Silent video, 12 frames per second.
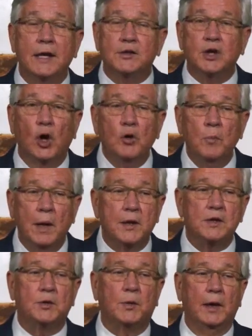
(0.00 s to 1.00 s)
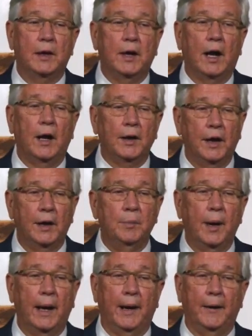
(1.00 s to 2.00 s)
own ministry called
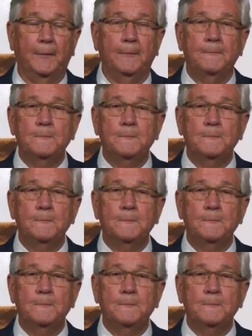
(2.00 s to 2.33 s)
Unbound.